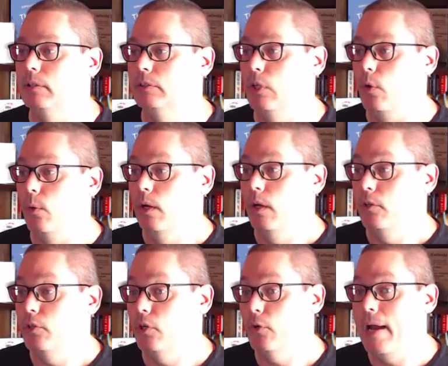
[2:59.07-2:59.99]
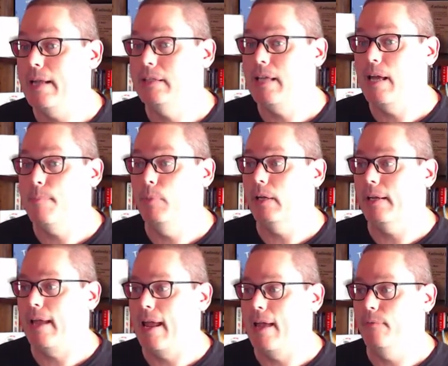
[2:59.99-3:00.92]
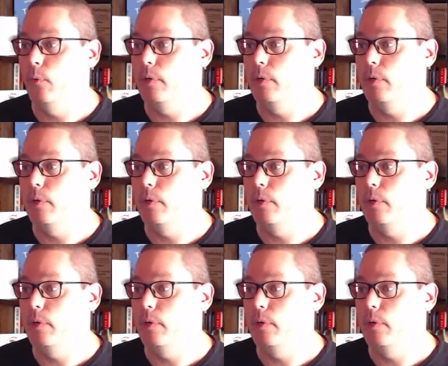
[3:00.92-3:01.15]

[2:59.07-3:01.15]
So to create that book in Canva, we